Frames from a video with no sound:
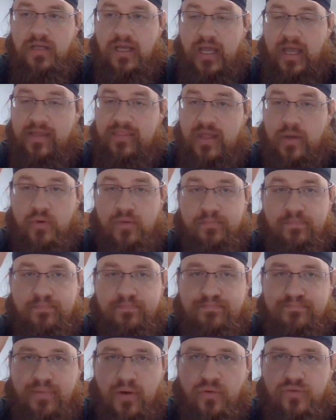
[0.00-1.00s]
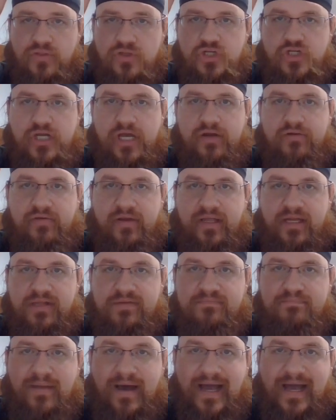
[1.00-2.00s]
and they were both
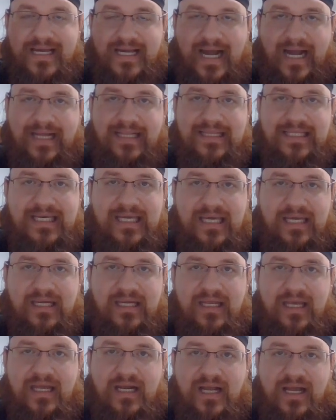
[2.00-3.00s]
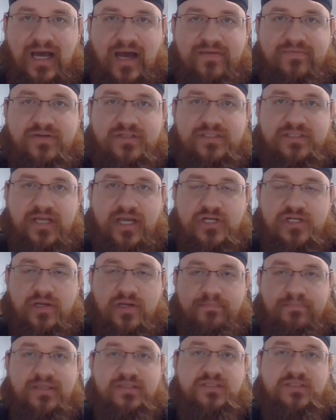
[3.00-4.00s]
generated by Eileen in a conversation, a
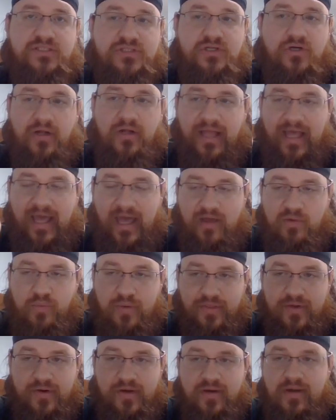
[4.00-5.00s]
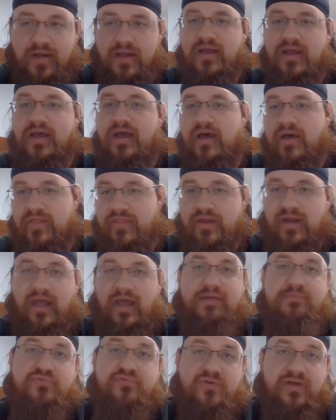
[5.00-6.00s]
business call I had with her the
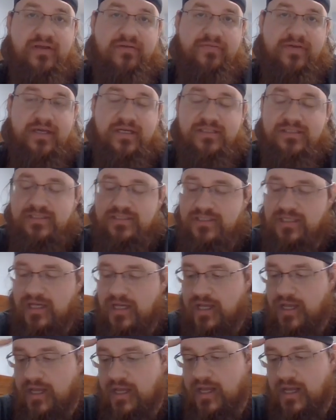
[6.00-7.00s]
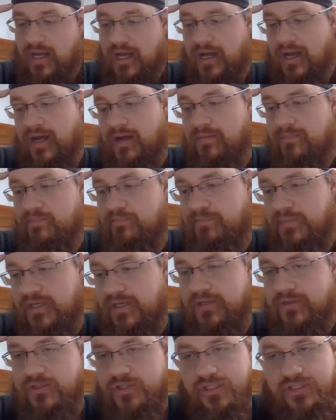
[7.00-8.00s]
night previous, um,
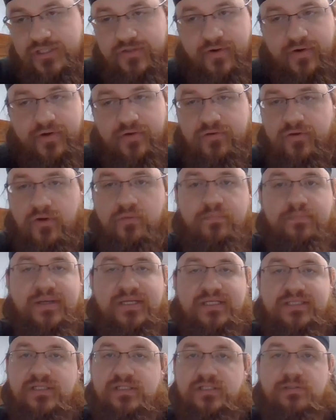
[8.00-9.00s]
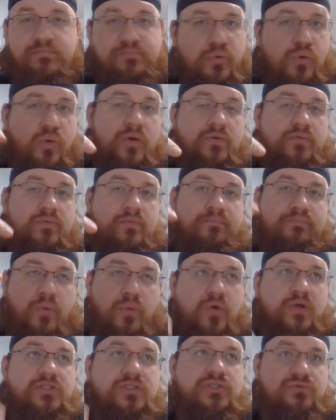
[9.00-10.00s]
because she's starting her own business, Poor,
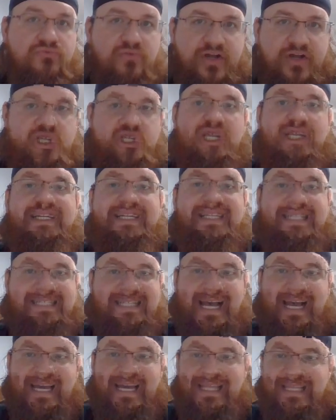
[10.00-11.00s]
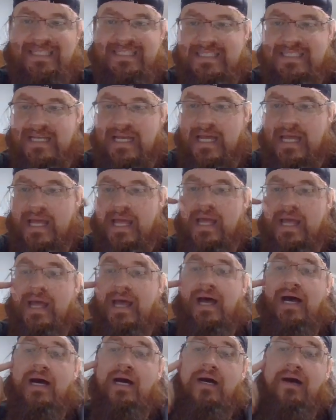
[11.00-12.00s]
Poorest Rich Designs.
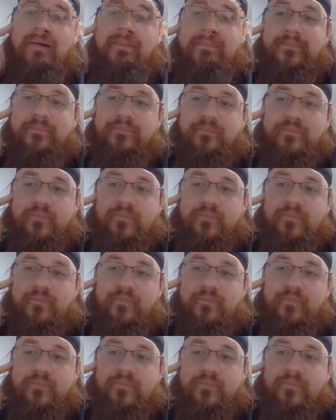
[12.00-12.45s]
Um,